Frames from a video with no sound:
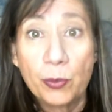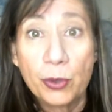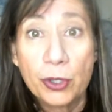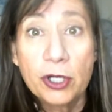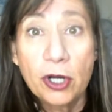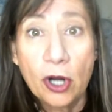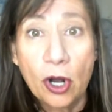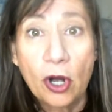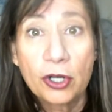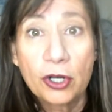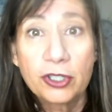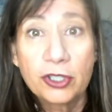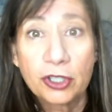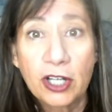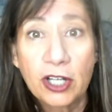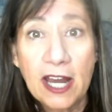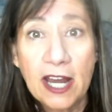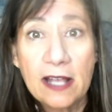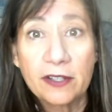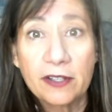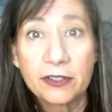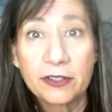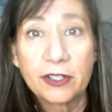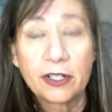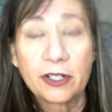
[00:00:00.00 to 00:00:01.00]
Put on your
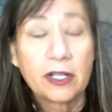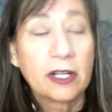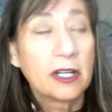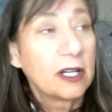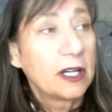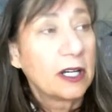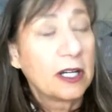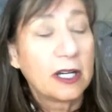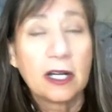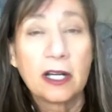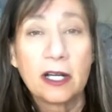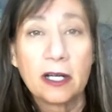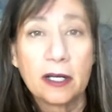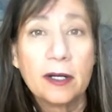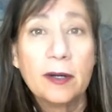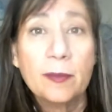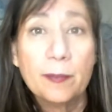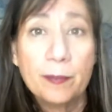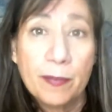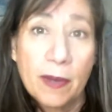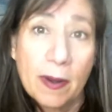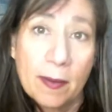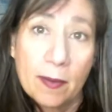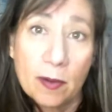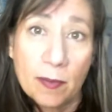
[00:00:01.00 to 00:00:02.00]
calendar
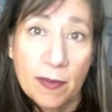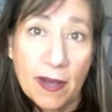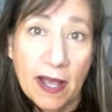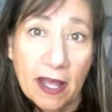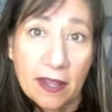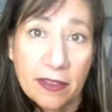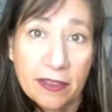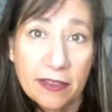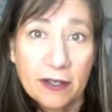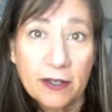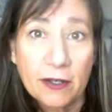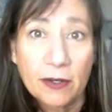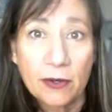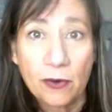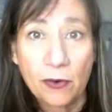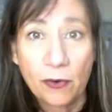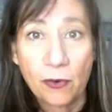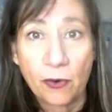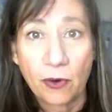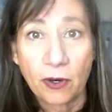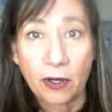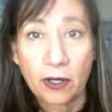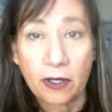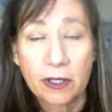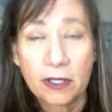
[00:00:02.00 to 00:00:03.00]
bubble bath
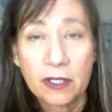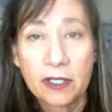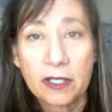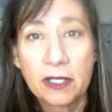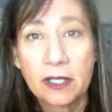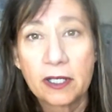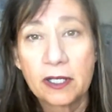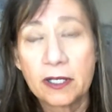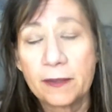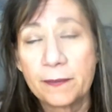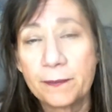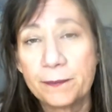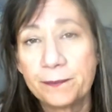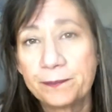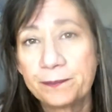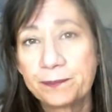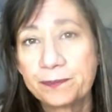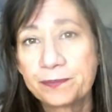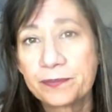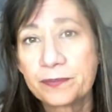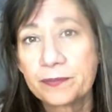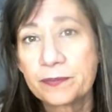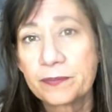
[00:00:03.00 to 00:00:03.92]
or um,